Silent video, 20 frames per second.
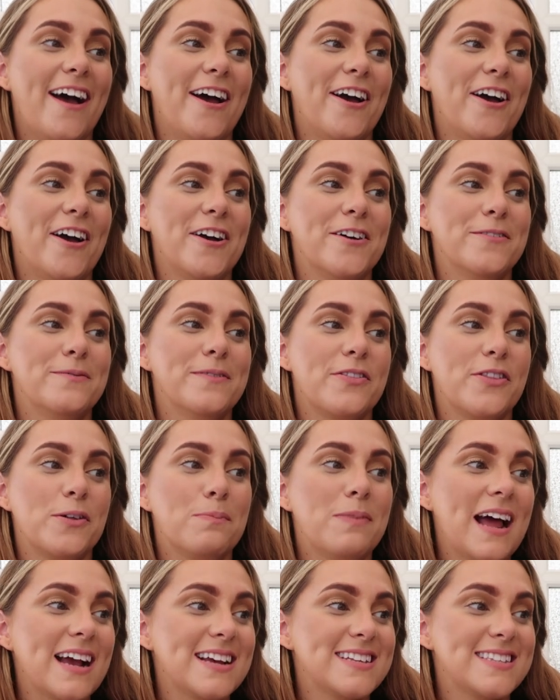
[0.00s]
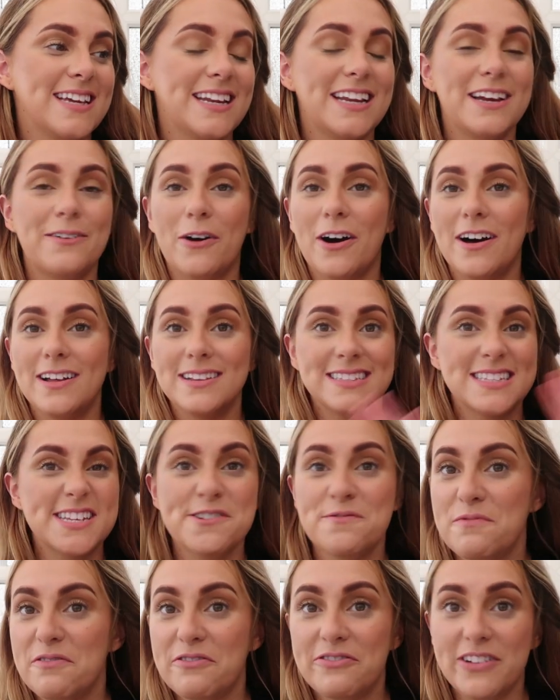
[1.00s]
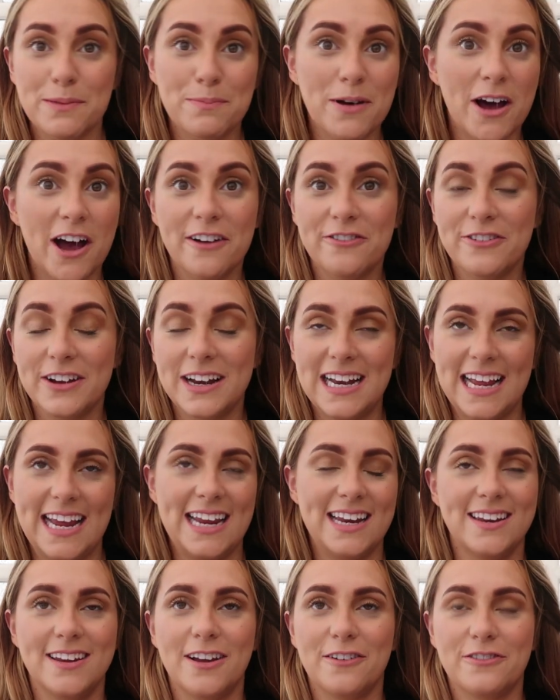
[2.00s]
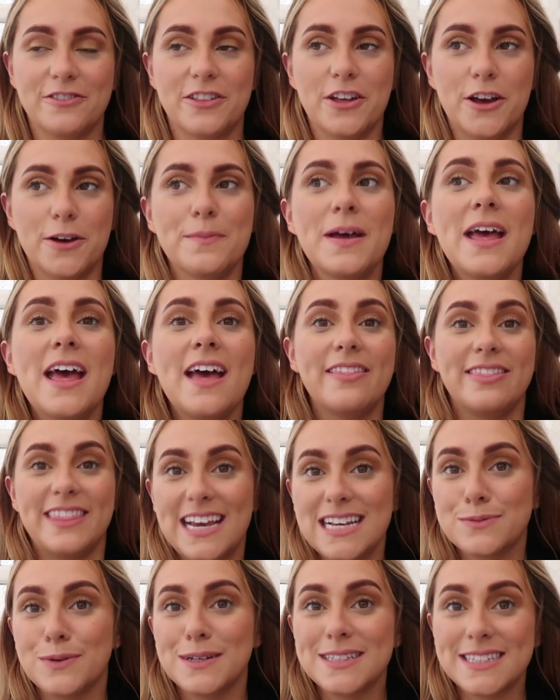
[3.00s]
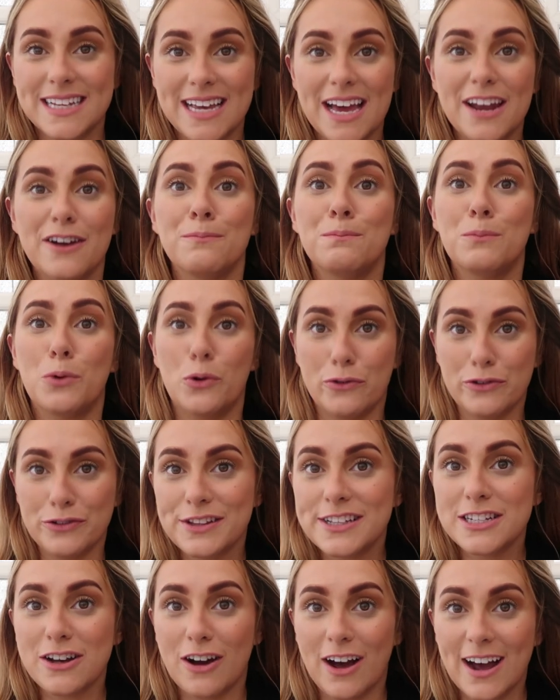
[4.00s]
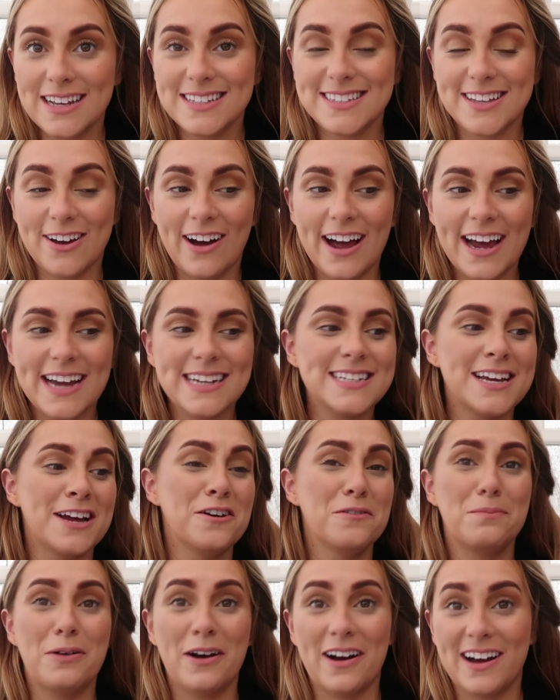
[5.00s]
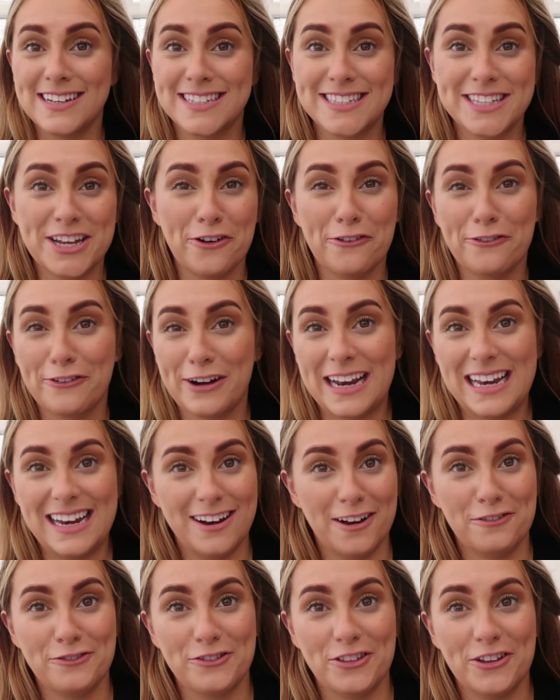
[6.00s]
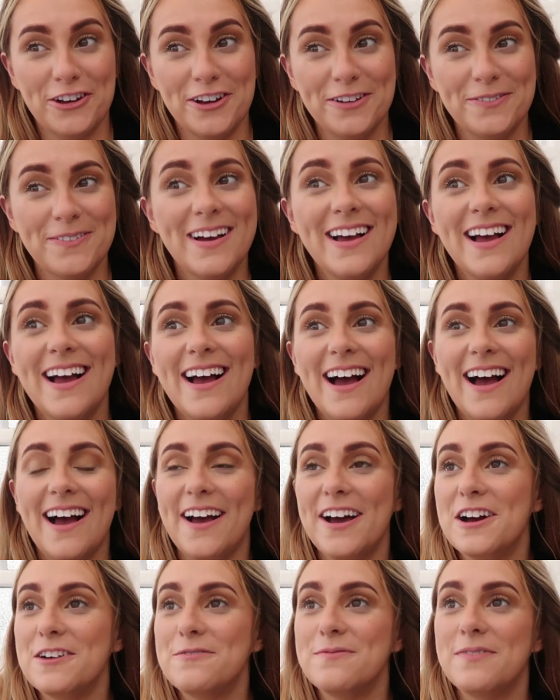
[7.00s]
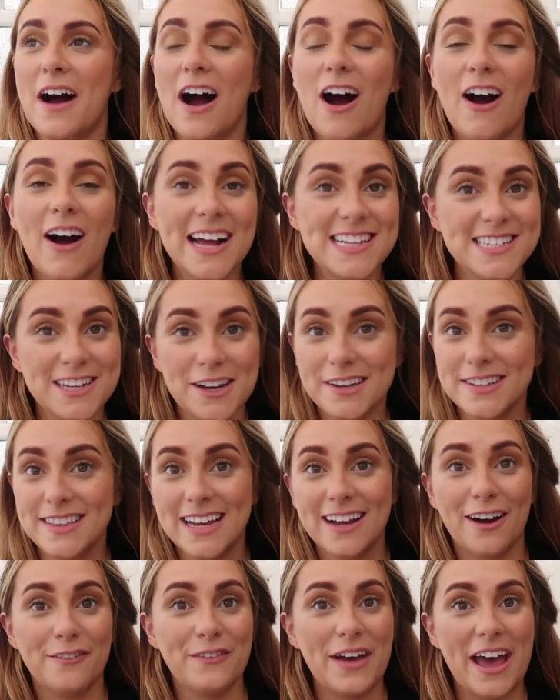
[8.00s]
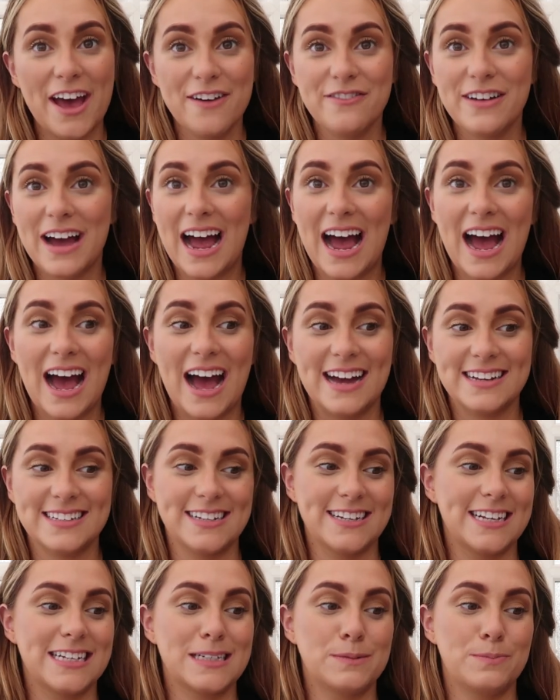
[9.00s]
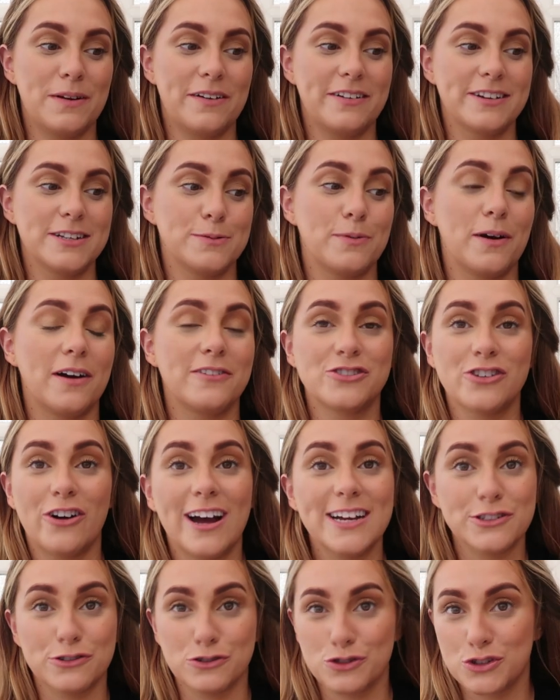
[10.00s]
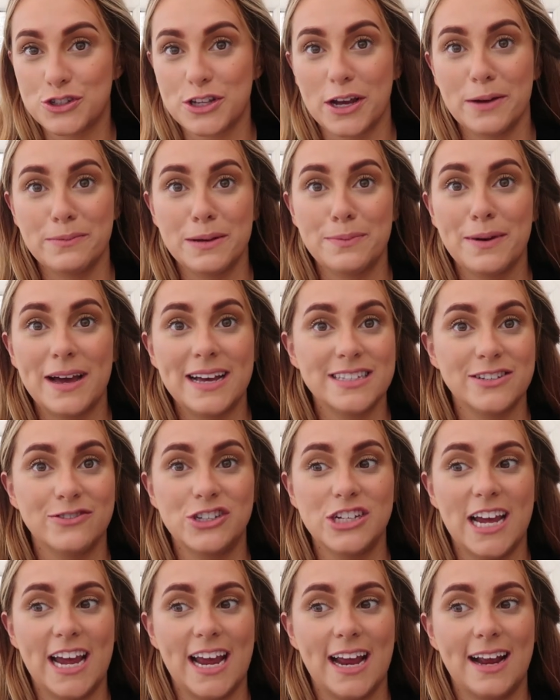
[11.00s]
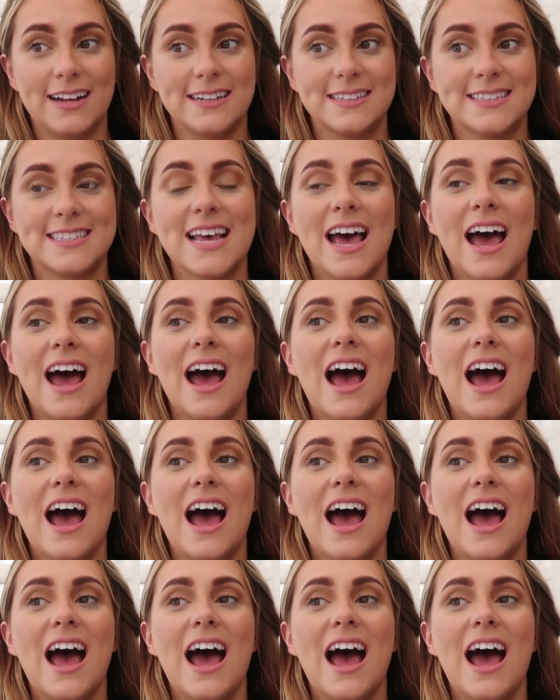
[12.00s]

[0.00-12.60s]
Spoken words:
The black skinny ones fit perfectly, love them. These ones again are more on the tight side, but I still really love them. I don't think I've ever had an experience where I've tried on so many pairs of jeans